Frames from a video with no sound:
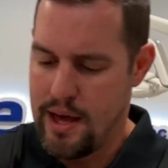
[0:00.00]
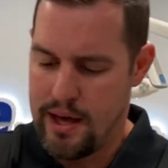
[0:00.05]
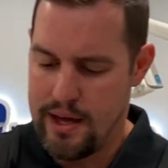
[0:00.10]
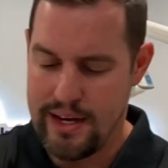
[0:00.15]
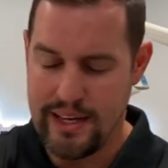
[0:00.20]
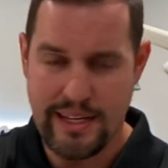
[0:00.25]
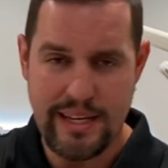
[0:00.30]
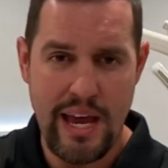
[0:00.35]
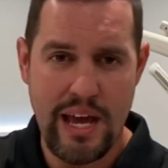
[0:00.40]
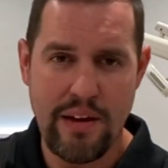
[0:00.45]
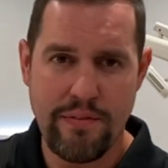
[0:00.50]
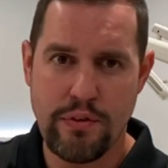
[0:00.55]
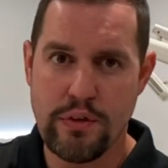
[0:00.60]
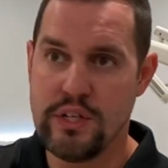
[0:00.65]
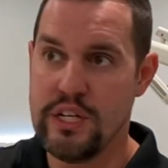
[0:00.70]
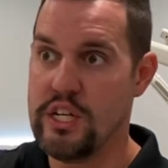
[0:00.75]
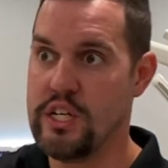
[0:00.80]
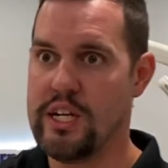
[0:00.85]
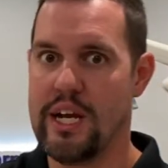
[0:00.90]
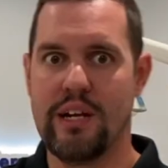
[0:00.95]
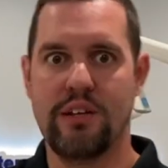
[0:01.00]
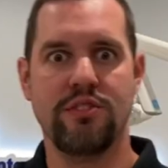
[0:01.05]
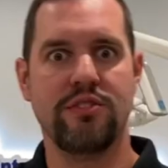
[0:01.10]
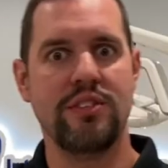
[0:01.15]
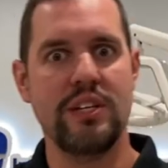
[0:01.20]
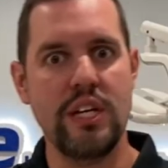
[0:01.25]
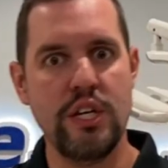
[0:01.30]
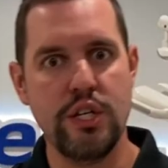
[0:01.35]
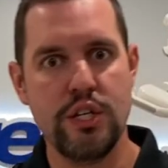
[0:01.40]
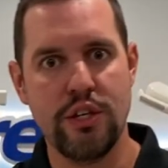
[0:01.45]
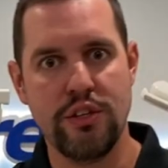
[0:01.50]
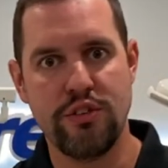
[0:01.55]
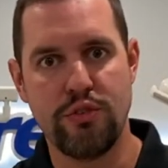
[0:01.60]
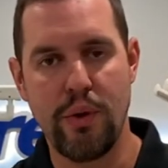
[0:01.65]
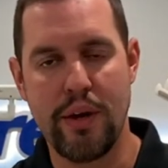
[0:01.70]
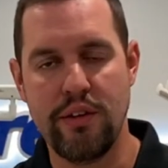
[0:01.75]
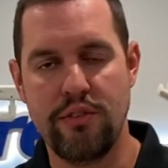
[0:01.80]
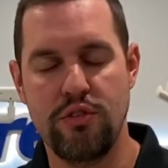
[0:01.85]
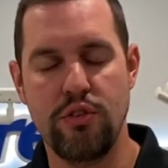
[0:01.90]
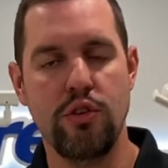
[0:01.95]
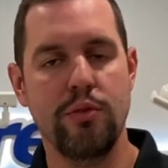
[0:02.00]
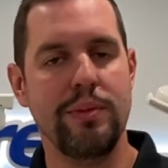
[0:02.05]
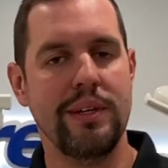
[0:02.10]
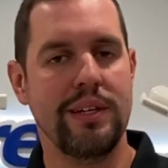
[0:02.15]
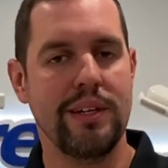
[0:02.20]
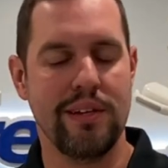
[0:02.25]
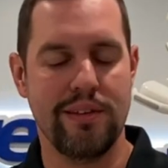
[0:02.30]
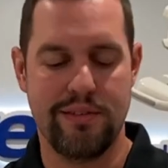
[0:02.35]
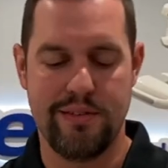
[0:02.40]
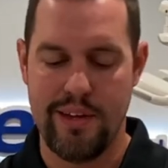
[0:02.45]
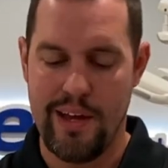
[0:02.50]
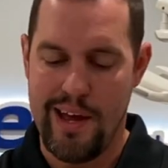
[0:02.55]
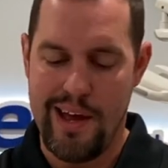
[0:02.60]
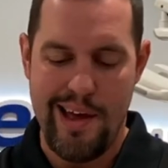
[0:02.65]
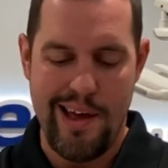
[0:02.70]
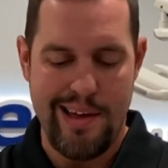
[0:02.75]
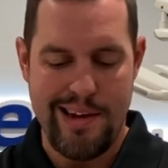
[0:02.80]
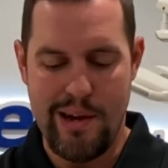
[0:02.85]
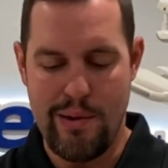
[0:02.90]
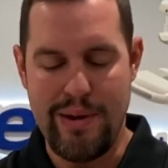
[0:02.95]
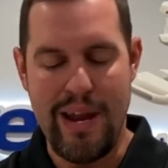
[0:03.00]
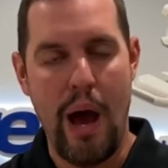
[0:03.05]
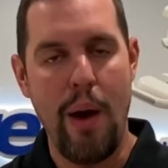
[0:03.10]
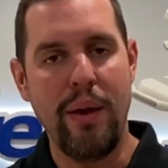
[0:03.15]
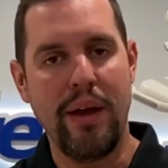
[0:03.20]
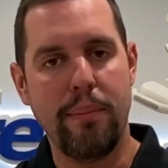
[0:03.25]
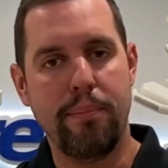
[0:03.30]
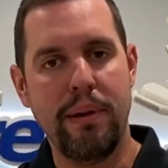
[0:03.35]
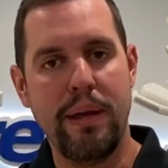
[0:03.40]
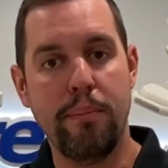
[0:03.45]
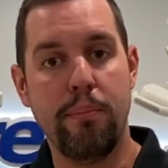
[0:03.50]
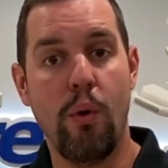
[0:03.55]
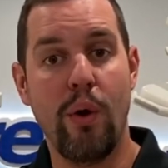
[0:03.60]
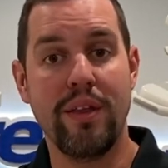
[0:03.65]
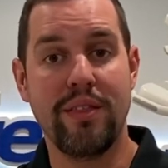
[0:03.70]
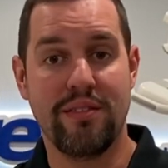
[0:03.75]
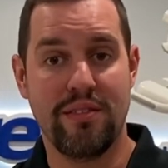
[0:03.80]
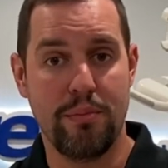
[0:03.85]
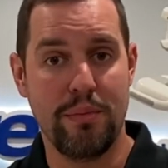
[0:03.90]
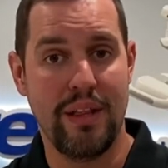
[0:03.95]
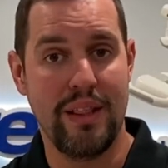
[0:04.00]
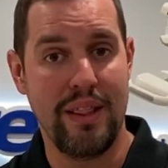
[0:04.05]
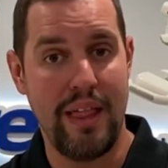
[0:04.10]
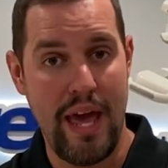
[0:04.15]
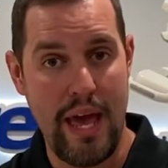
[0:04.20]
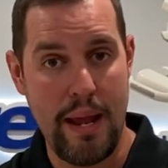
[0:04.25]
And again, if you're teaching anesthesia, it's great too, because now you can pinpoint some of the